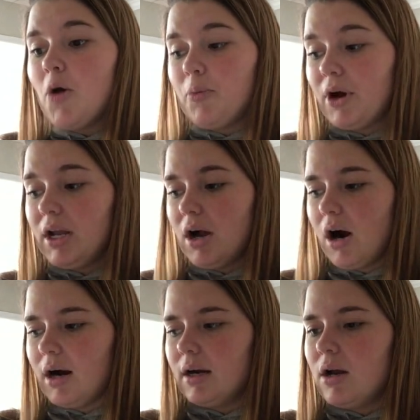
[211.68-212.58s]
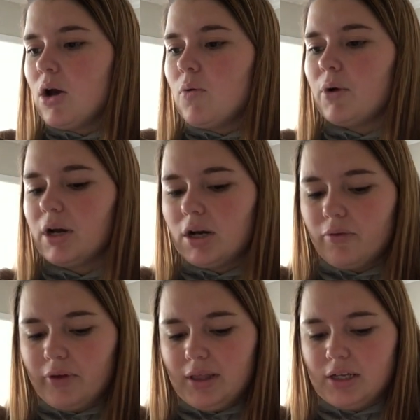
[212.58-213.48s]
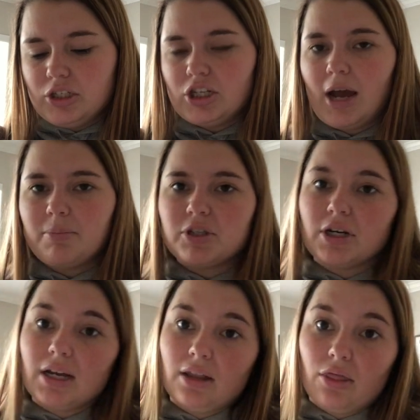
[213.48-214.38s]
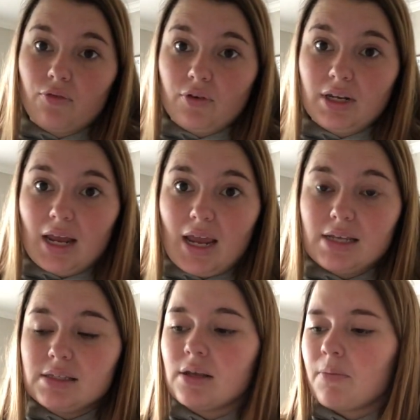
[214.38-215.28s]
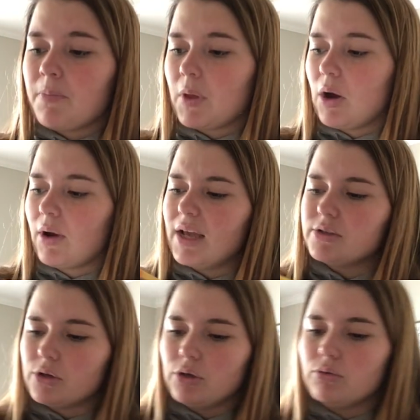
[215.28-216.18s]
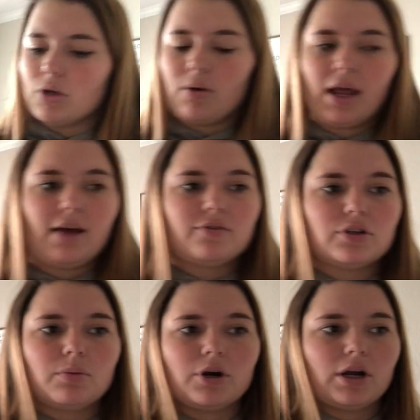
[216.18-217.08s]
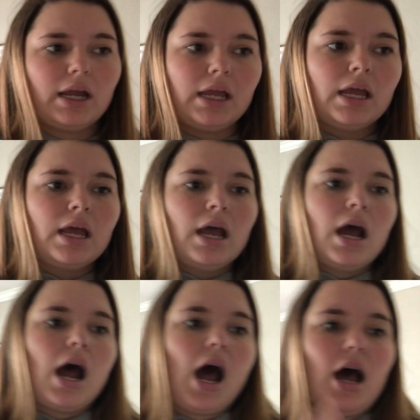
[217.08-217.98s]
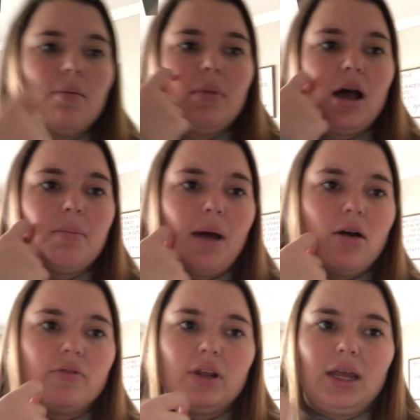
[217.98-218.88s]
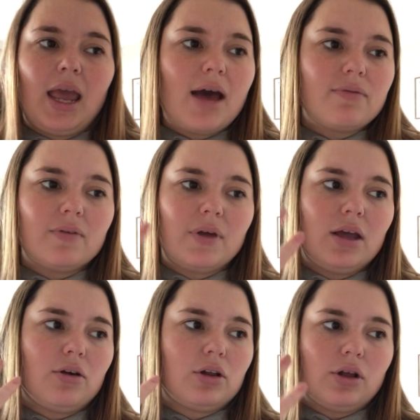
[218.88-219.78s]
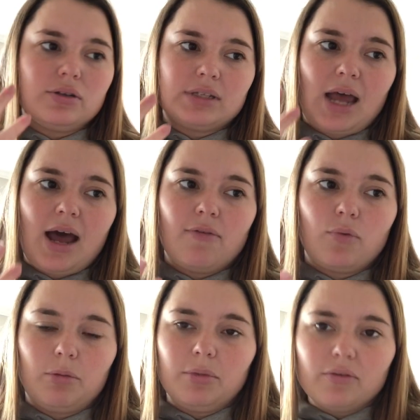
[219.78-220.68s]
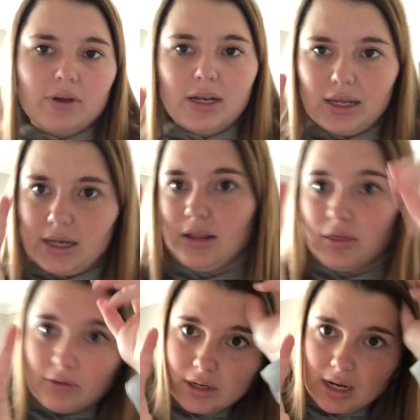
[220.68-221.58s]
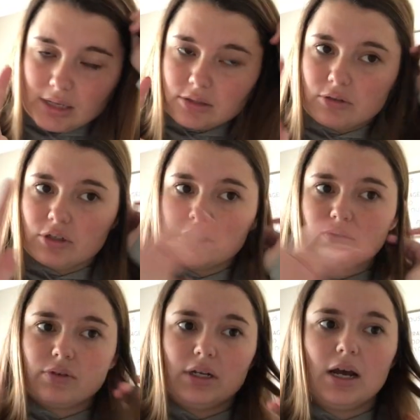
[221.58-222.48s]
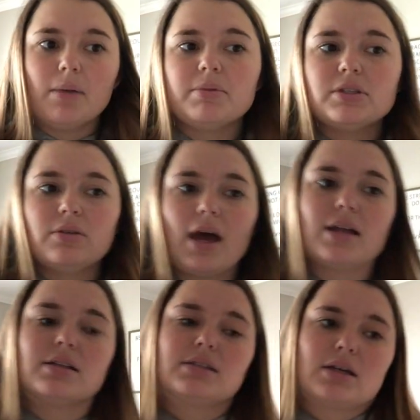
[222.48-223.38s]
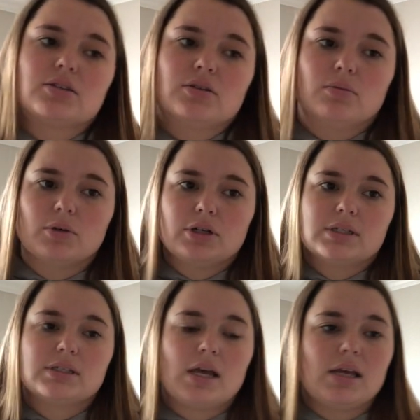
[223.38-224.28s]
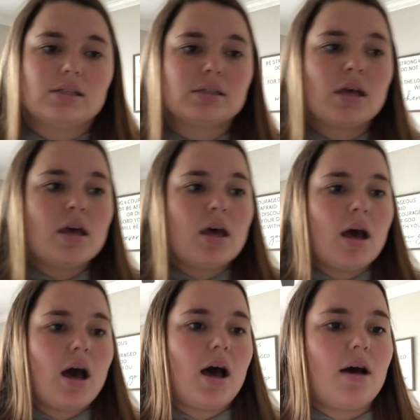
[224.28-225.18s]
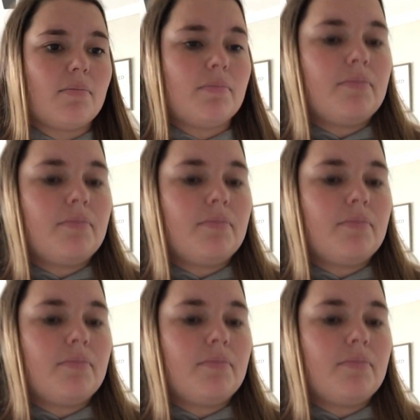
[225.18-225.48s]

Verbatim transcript: pretty hard. We're gonna read this chapter in three days. Okay, so you don't have to worry um, about reading half of it or close to half. We'll be reading it in three days. So just read up to that section where it says um,